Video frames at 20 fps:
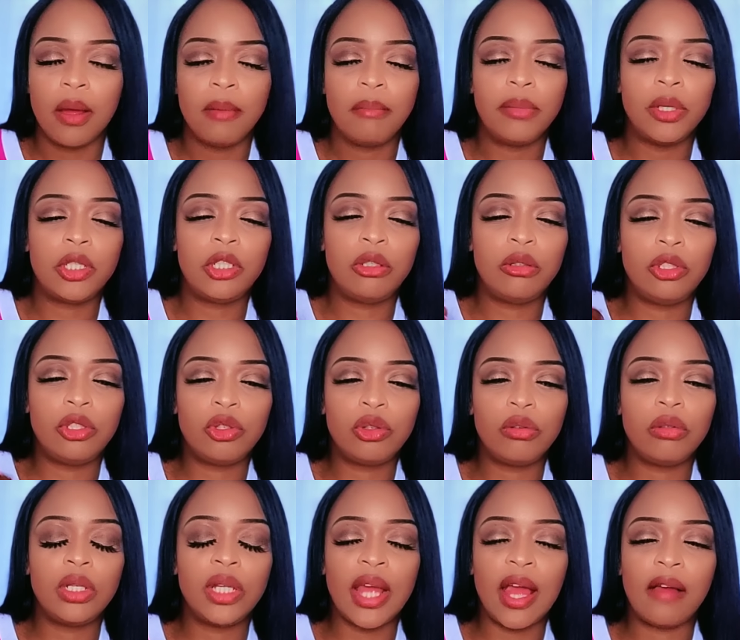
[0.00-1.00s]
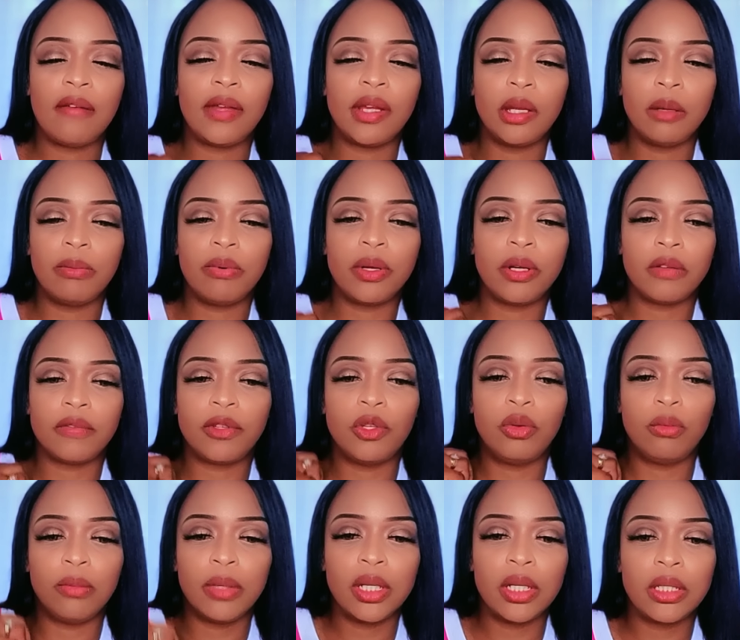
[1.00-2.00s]
but you truly have an imprint of
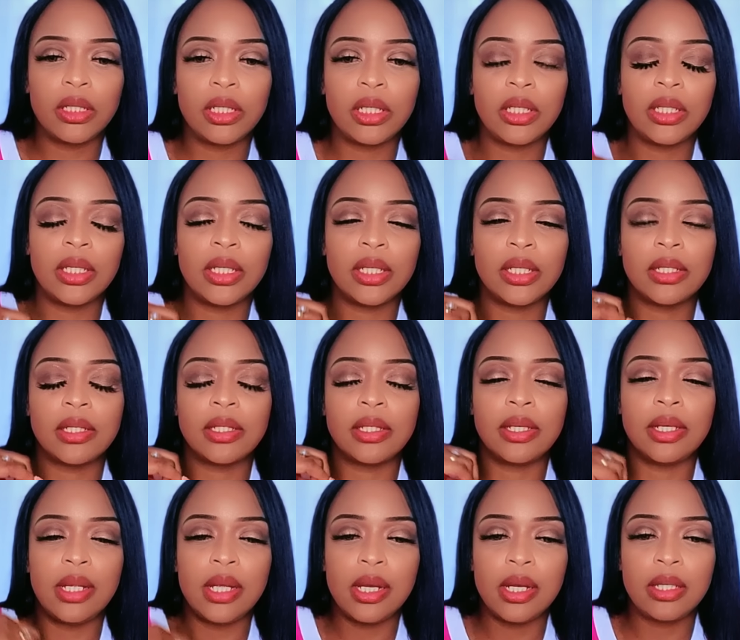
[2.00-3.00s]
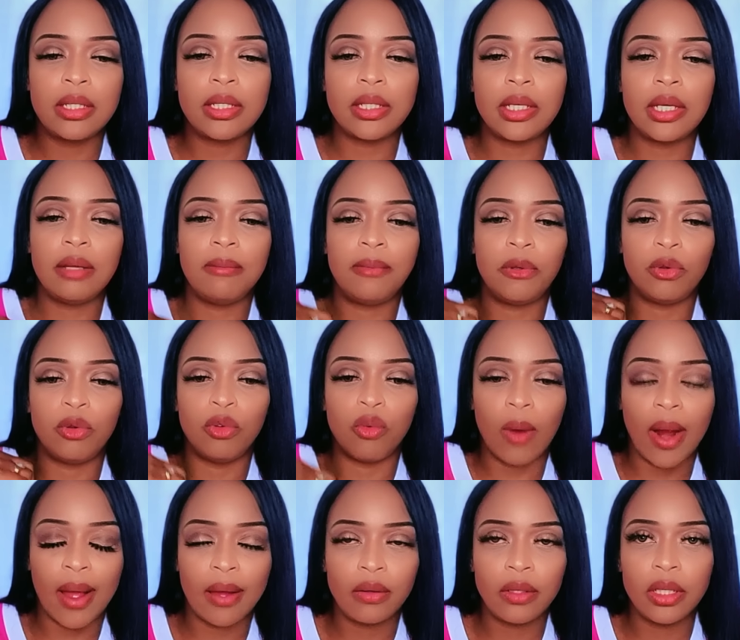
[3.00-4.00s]
humility that is needed to keep you
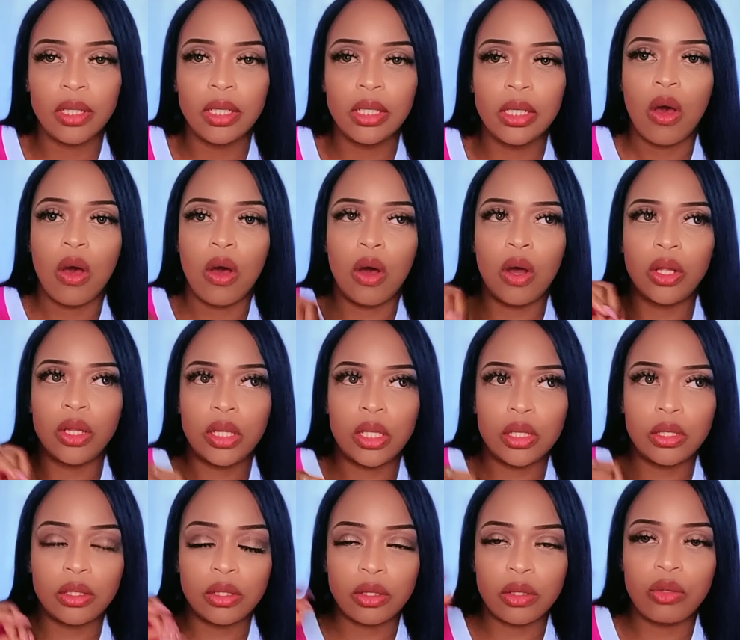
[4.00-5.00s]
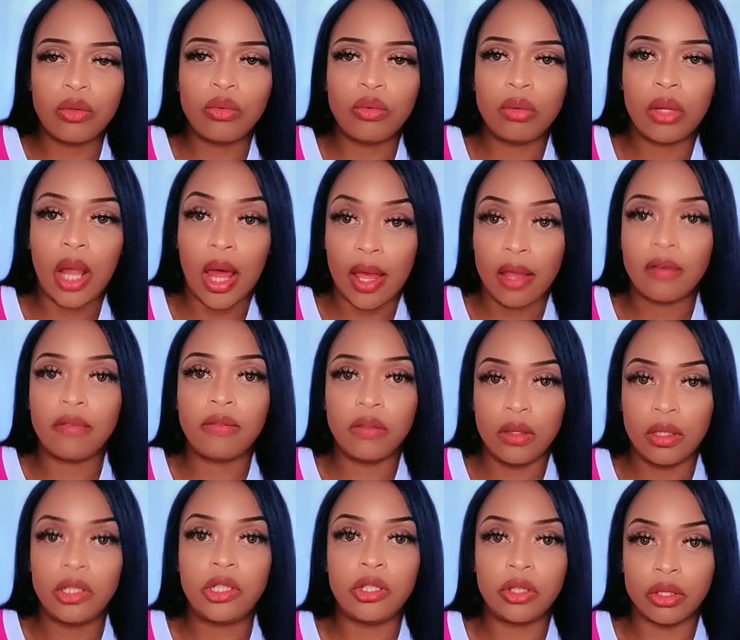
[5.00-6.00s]
grounded on this new life
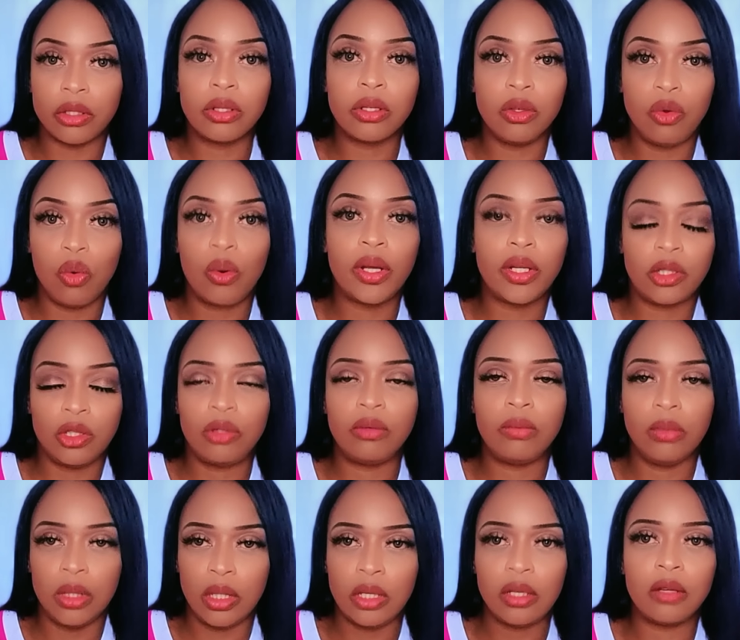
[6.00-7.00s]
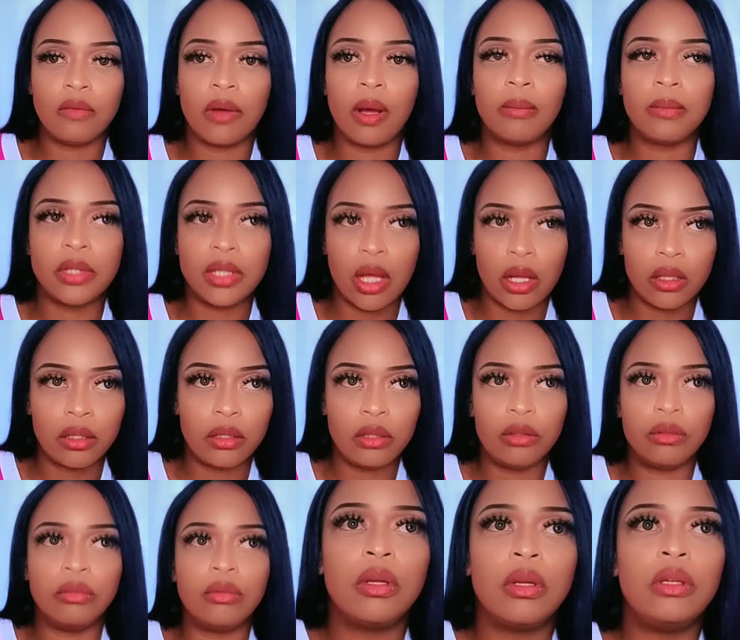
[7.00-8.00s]
that you're going to live. I'm telling
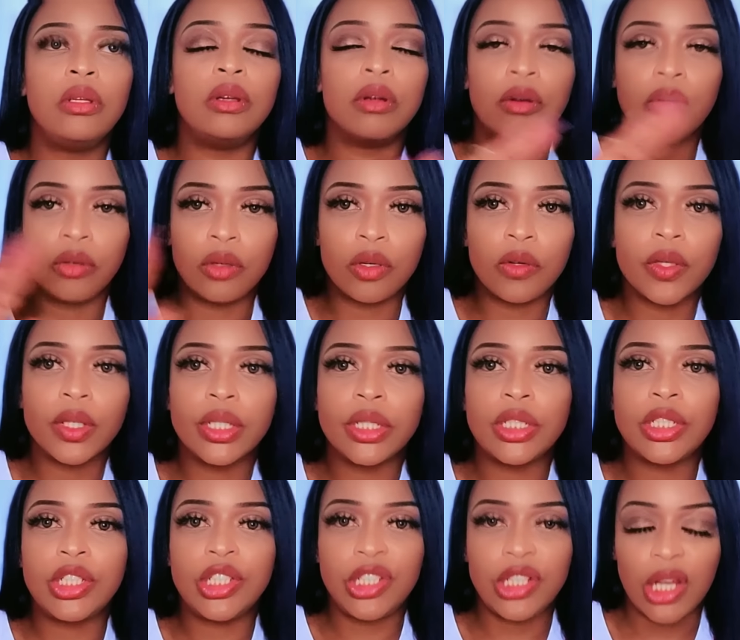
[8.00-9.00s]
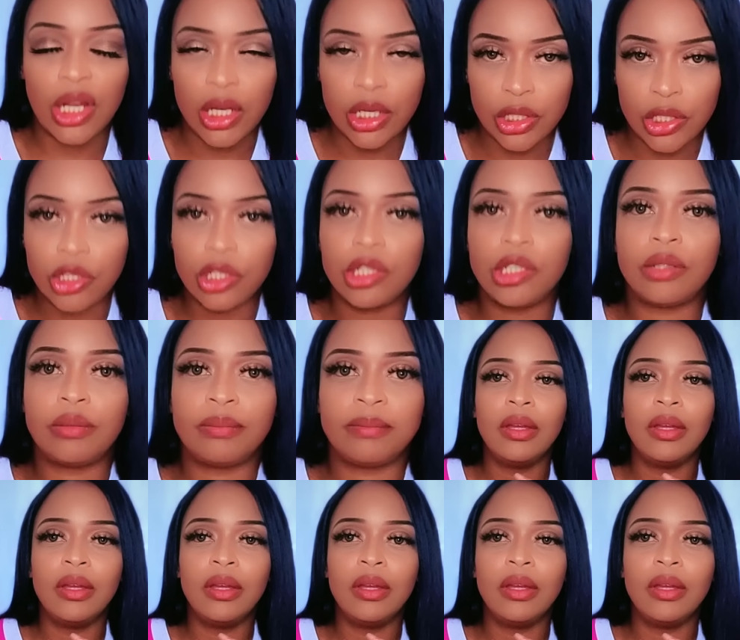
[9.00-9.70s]
you, your aura is changing.